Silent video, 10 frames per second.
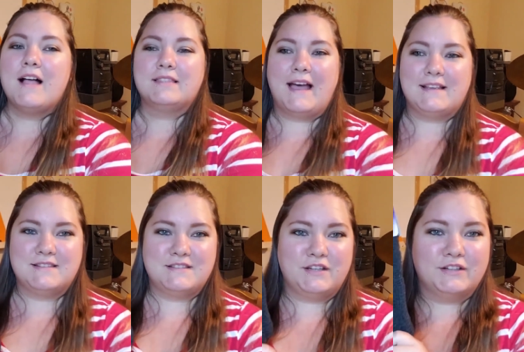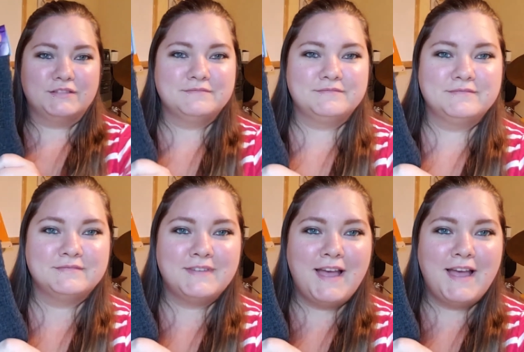Last year
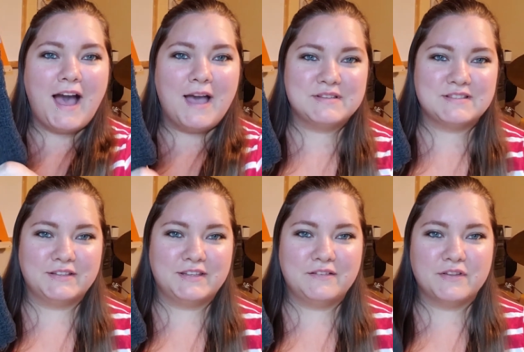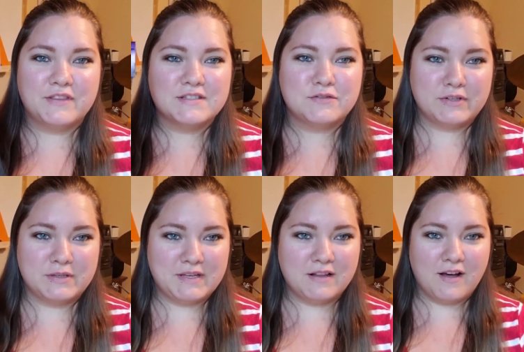I was looking for this
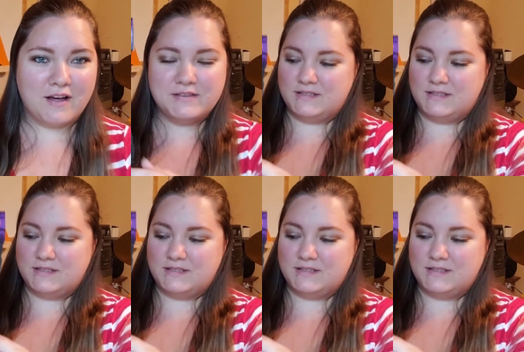creepy cloth